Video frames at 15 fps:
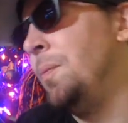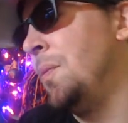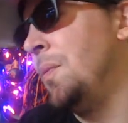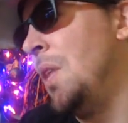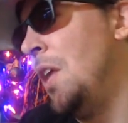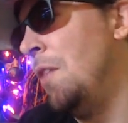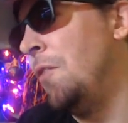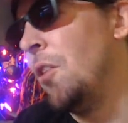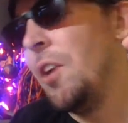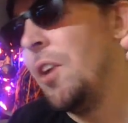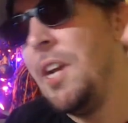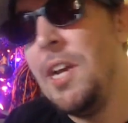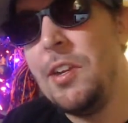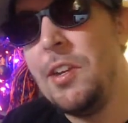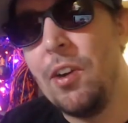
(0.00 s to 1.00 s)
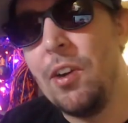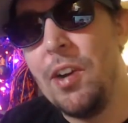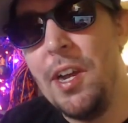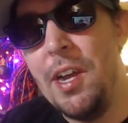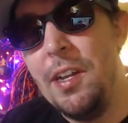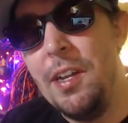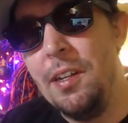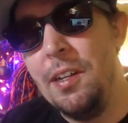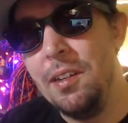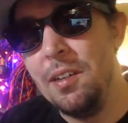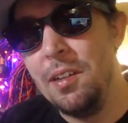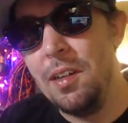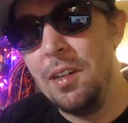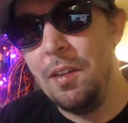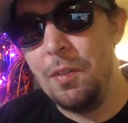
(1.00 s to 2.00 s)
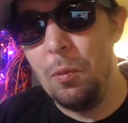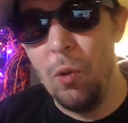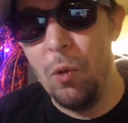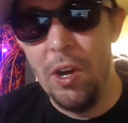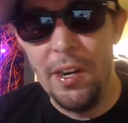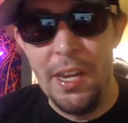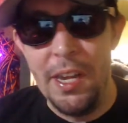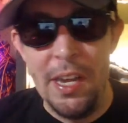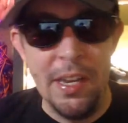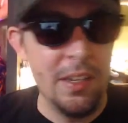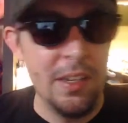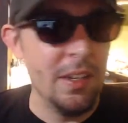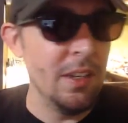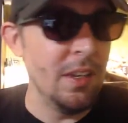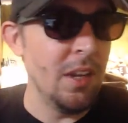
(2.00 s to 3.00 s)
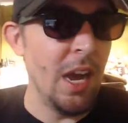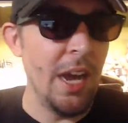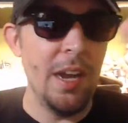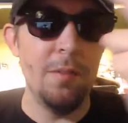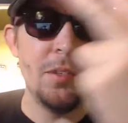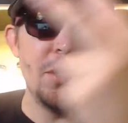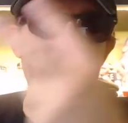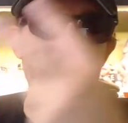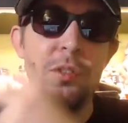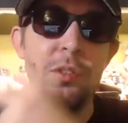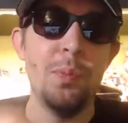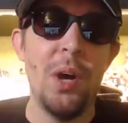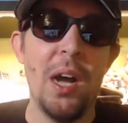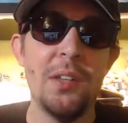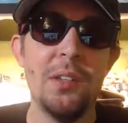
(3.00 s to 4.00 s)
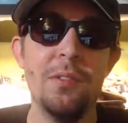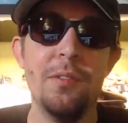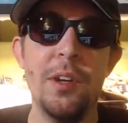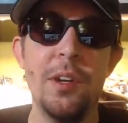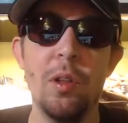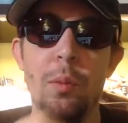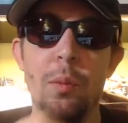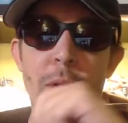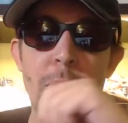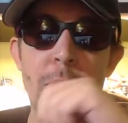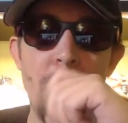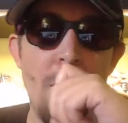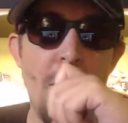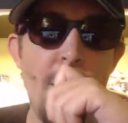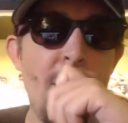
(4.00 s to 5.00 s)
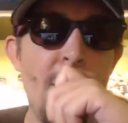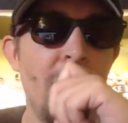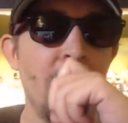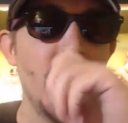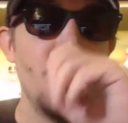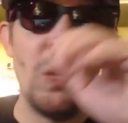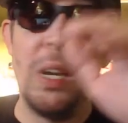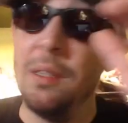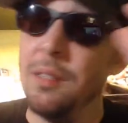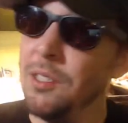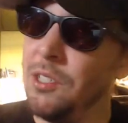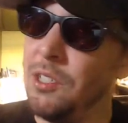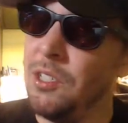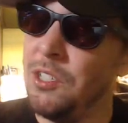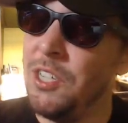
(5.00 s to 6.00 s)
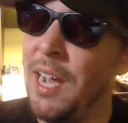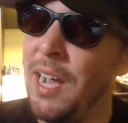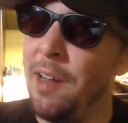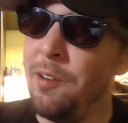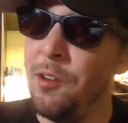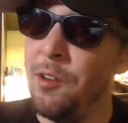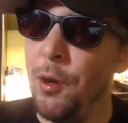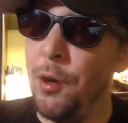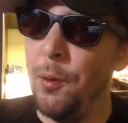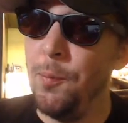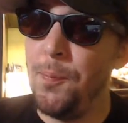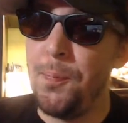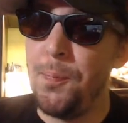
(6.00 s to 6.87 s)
If you're in, you're in. If you want in, I have 2 spots available. This is a sad note.